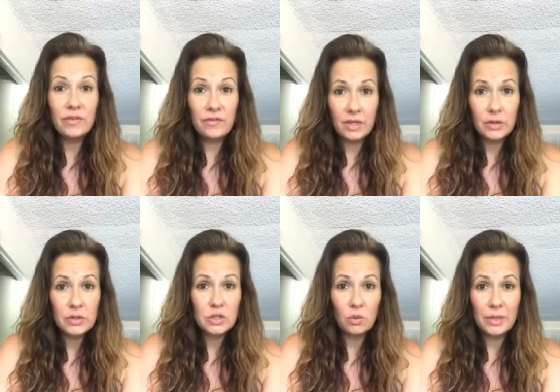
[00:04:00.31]
the fear
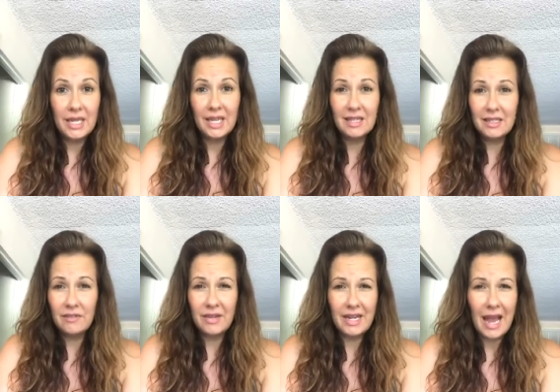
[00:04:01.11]
so we can
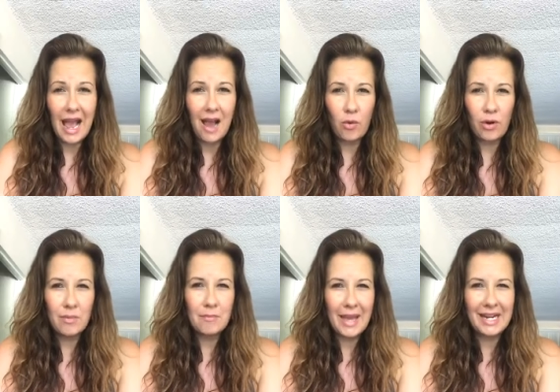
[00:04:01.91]
live in
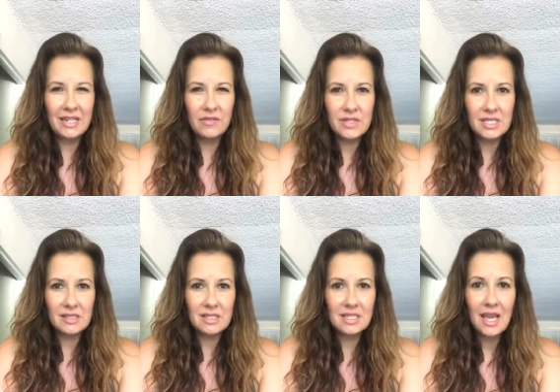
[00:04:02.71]
our
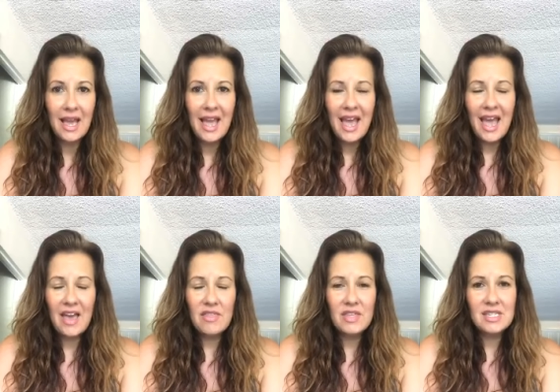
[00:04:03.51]
magnificence.
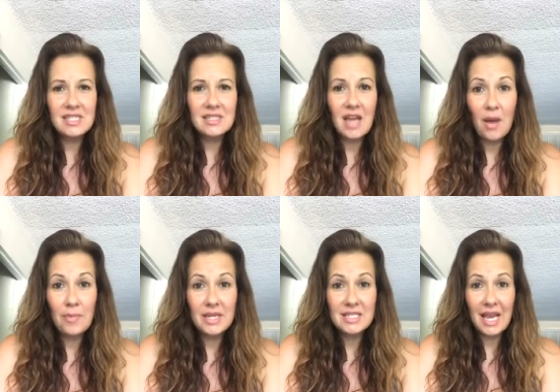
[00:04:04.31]
And this
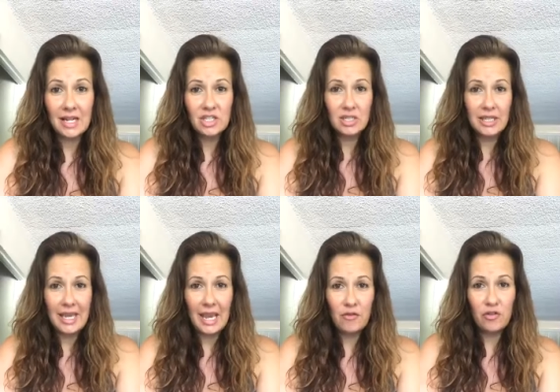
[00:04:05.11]
topic is actually
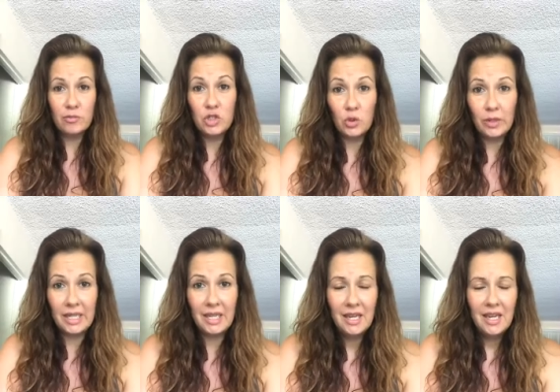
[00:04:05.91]
came from
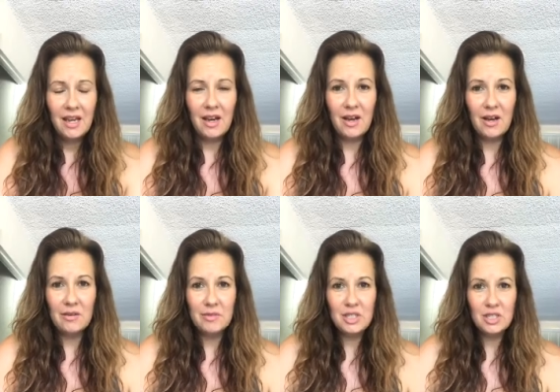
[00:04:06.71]
Joni.
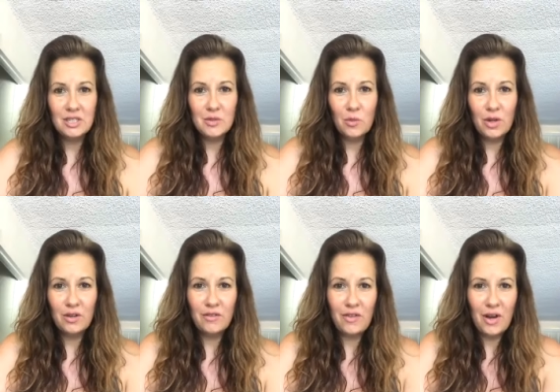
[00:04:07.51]
She's
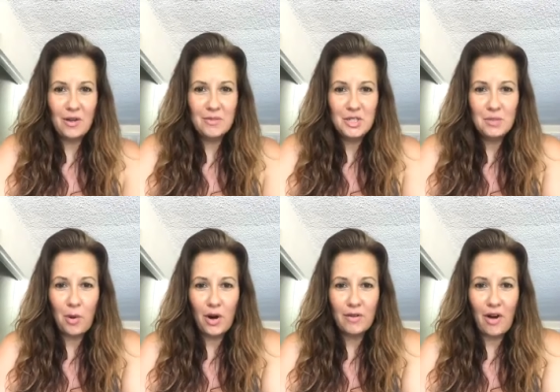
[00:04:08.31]

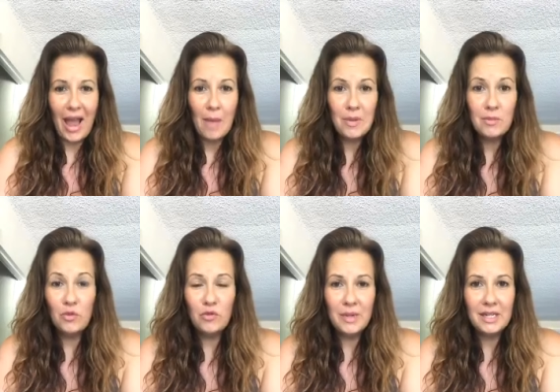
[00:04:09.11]
part of our happy
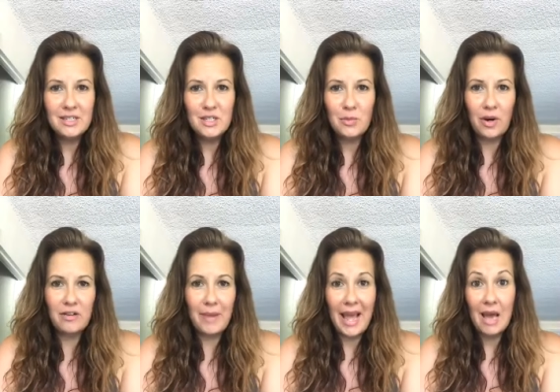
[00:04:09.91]
movement. She's part
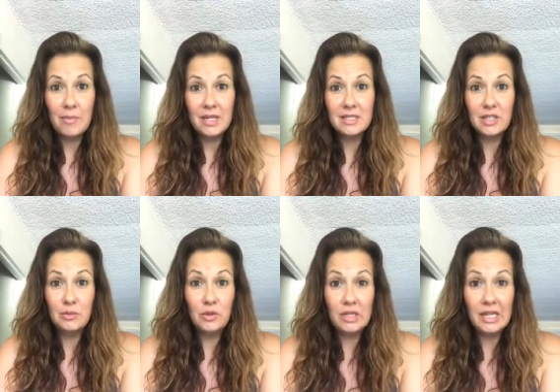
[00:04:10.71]
of my happiness
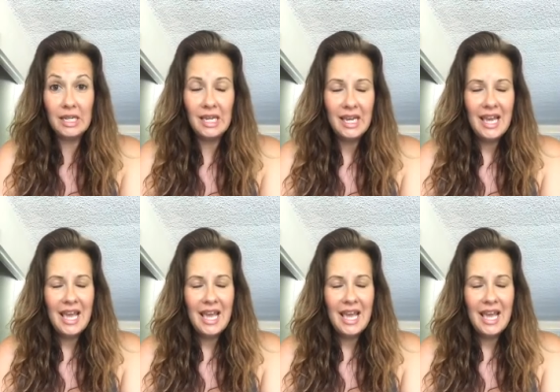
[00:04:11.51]
community.